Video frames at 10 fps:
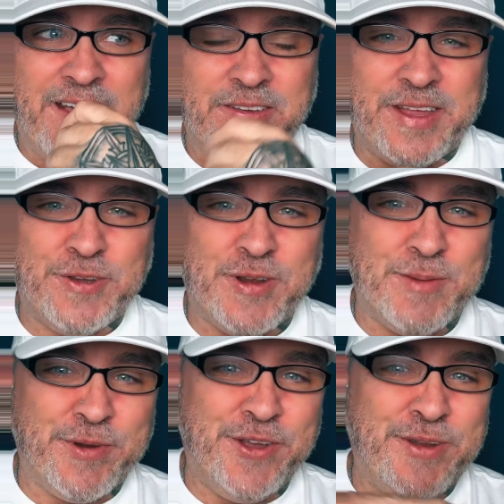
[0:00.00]
So they try to
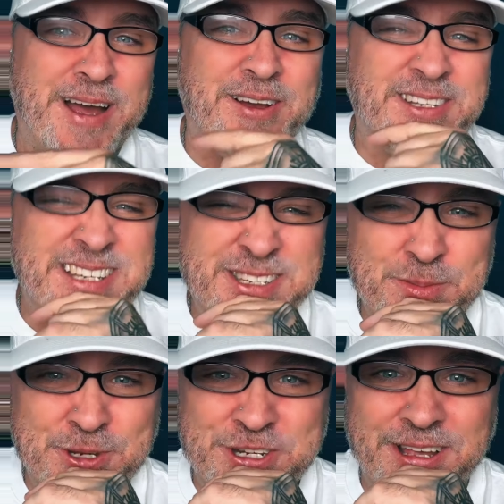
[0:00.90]
bring you down because they're
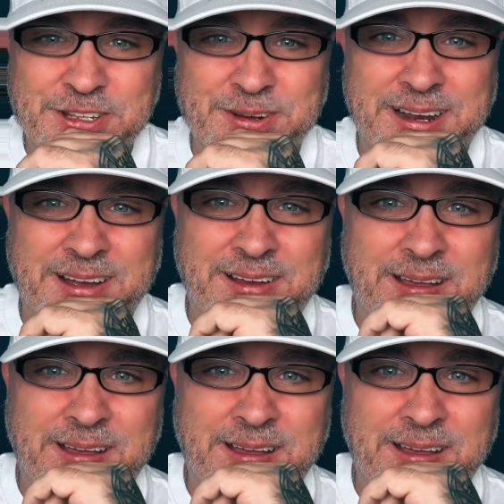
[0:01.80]
super jealous right now.